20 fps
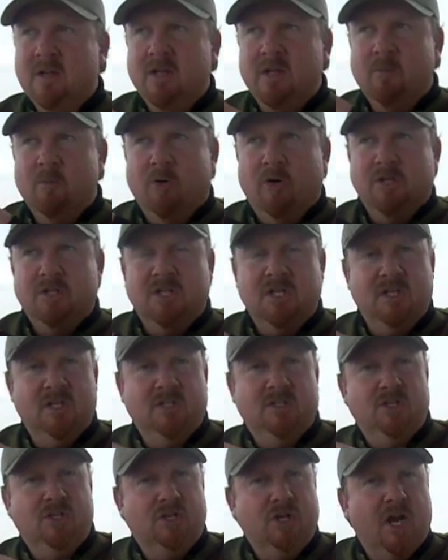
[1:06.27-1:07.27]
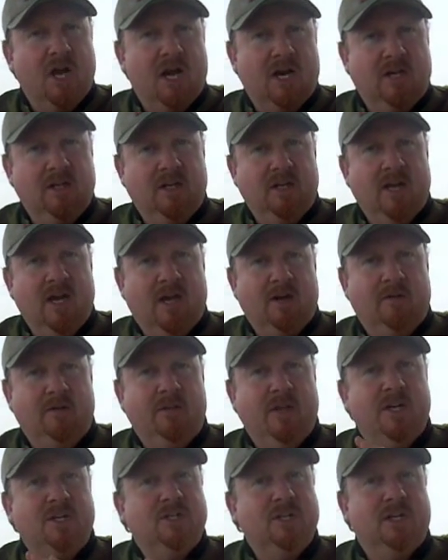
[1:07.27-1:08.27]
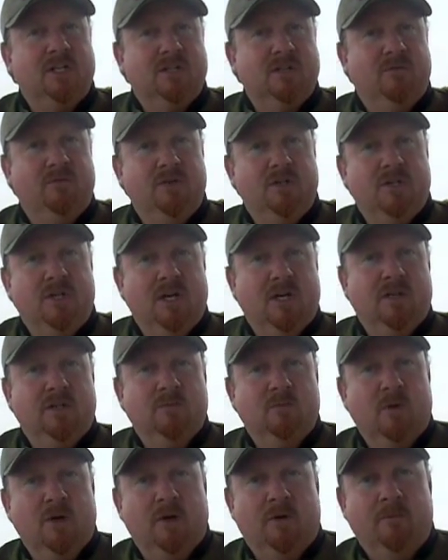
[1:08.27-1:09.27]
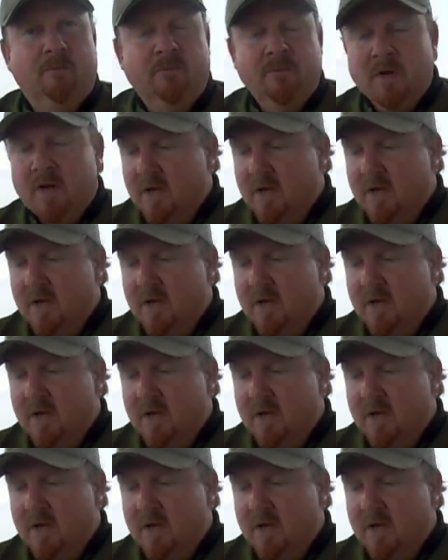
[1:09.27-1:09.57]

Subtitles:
you might see there's a shark in the gutter and that shuts the fish down as well.